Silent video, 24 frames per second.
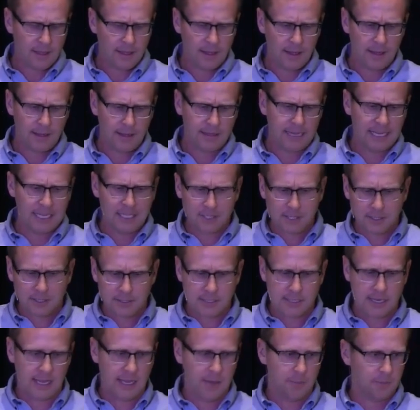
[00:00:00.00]
nation
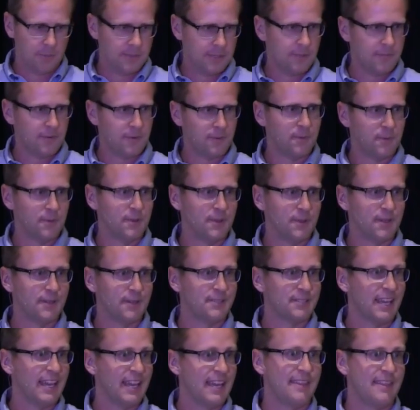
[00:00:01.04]
state with different
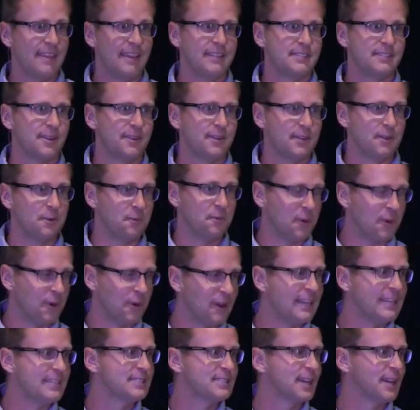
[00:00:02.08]
rulers. They started to war
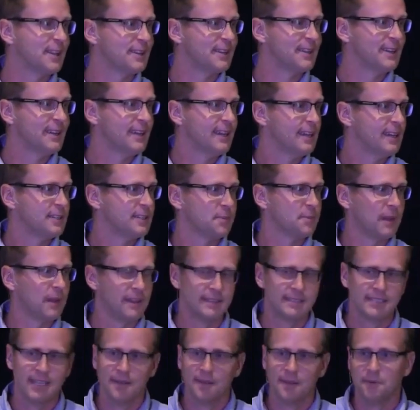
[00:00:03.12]
at each other. So by the
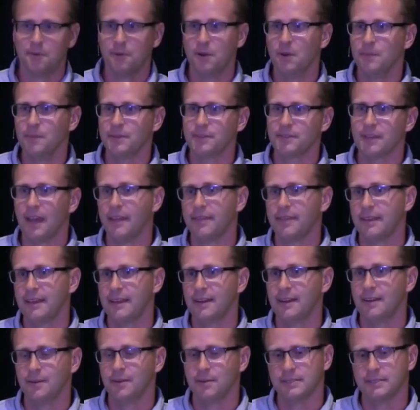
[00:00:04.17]
time the Romans got
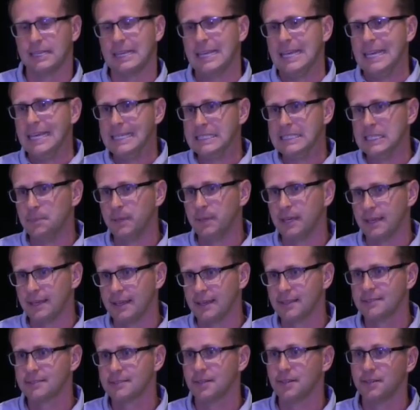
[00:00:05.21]
there, it was like easy
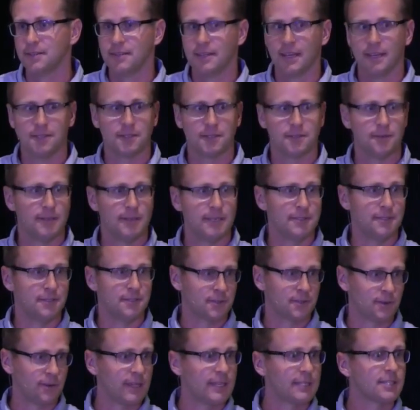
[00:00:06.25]
pickings. Oh, you guys are already
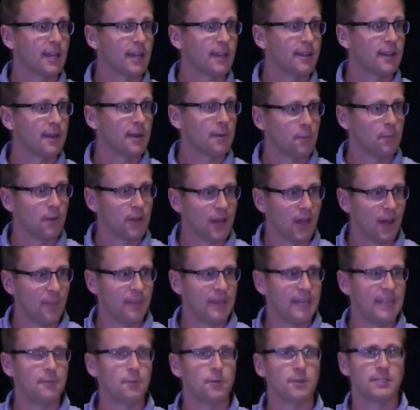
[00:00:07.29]
destroying each other? We'll come
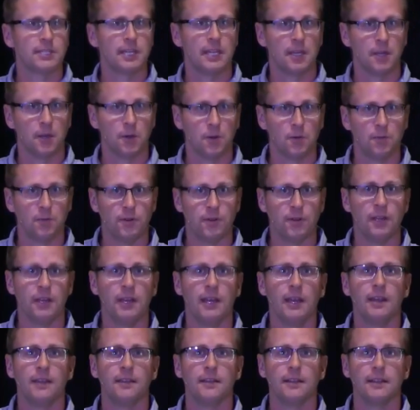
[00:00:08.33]
in, we'll take over
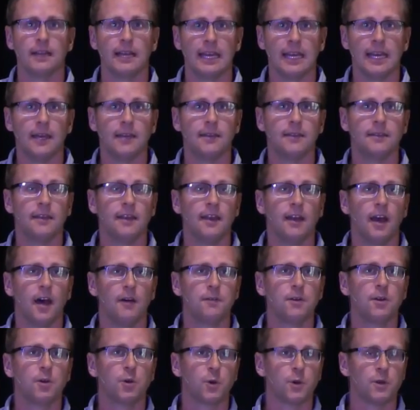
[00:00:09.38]
the land.
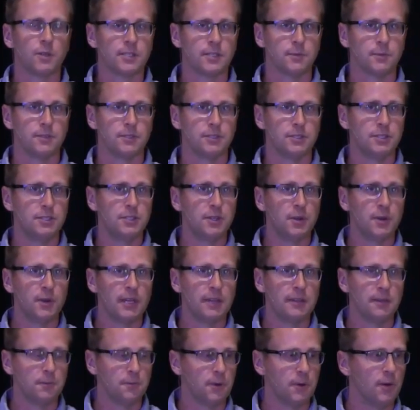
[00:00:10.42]
Of course, it was
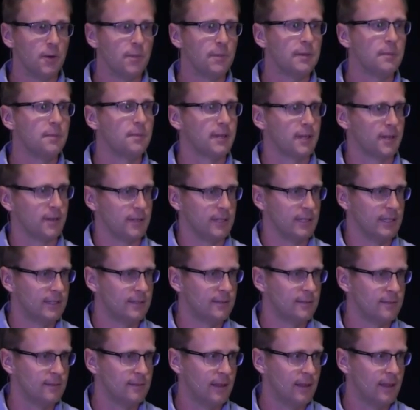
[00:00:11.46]
during the Roman
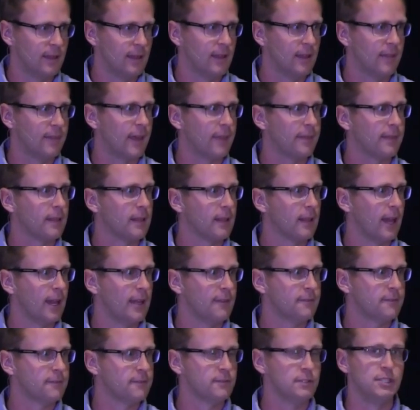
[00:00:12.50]
period that the
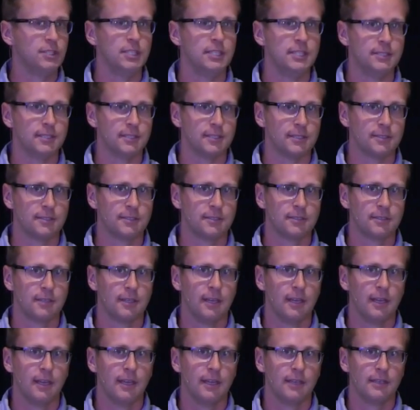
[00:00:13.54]
life of Jesus
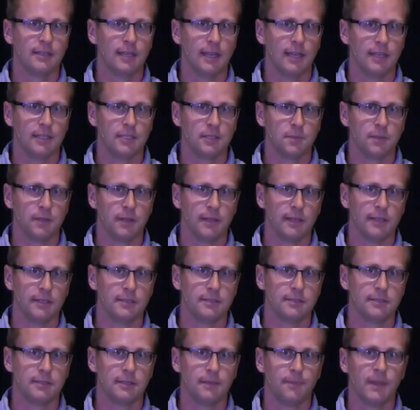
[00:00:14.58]
takes
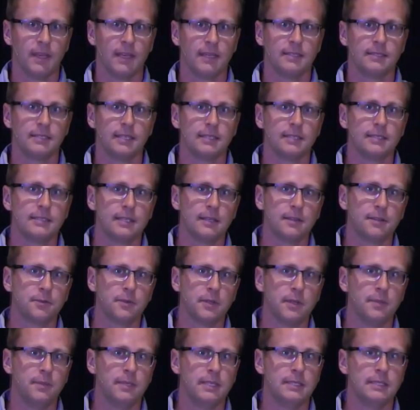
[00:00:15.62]
place,
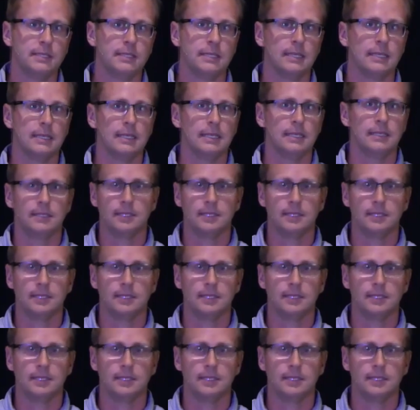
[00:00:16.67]
63 BCE to